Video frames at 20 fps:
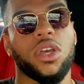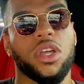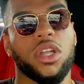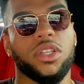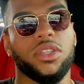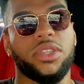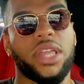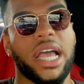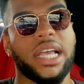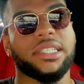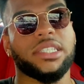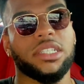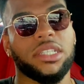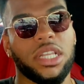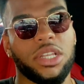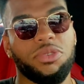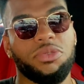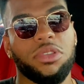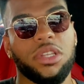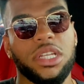that's
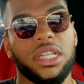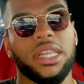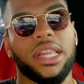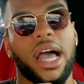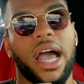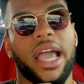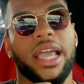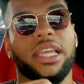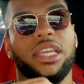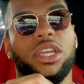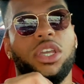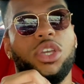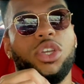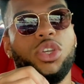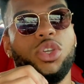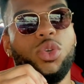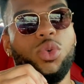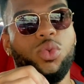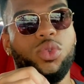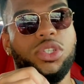literally like
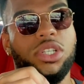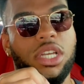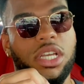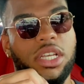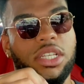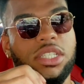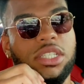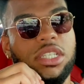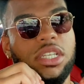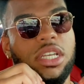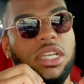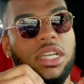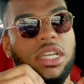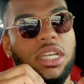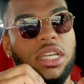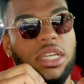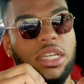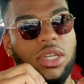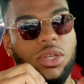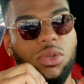you just,
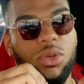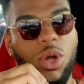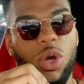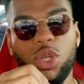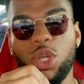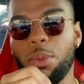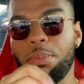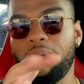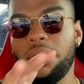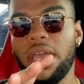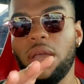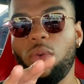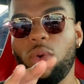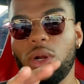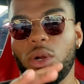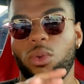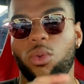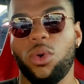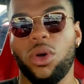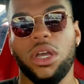you're playing
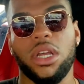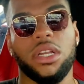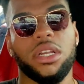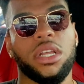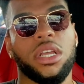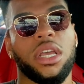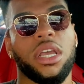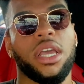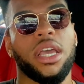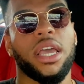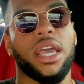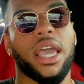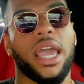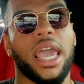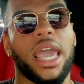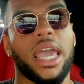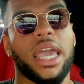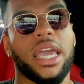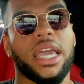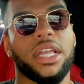one-on-one
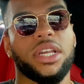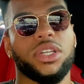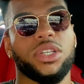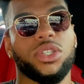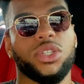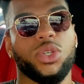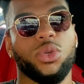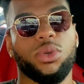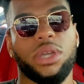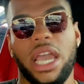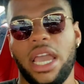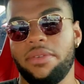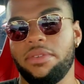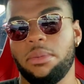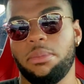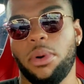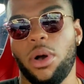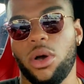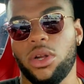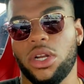and you gave the
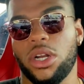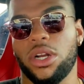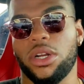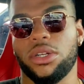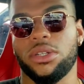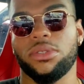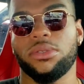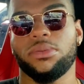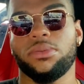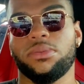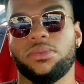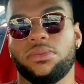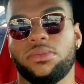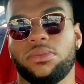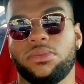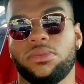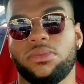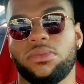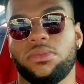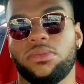ball to her,
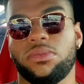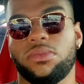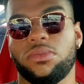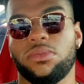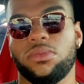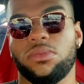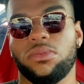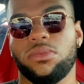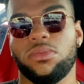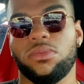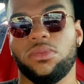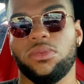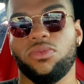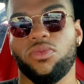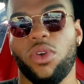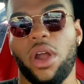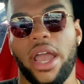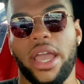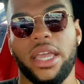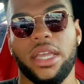
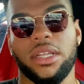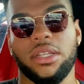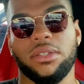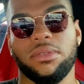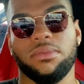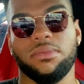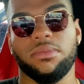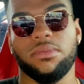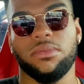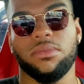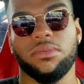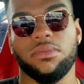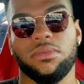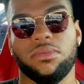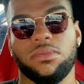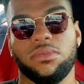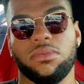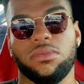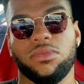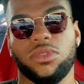right?
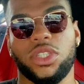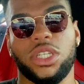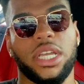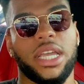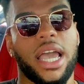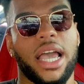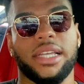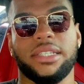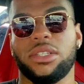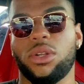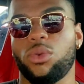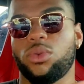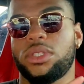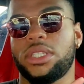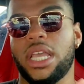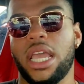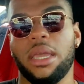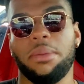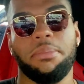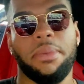She has no
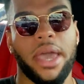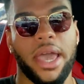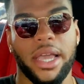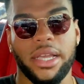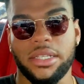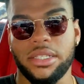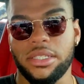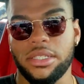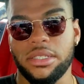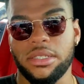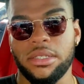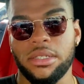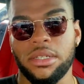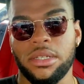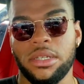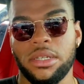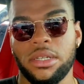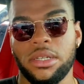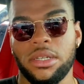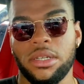takebacks.
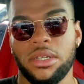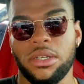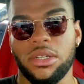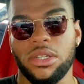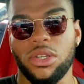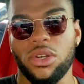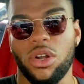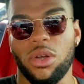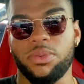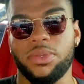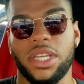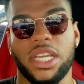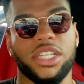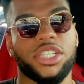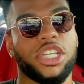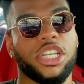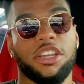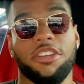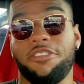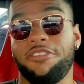You know what I'm saying?
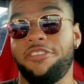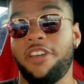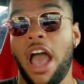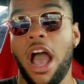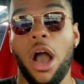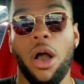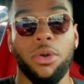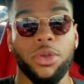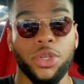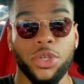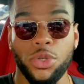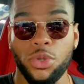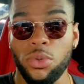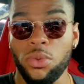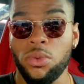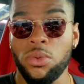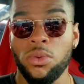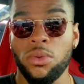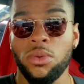She can foul you.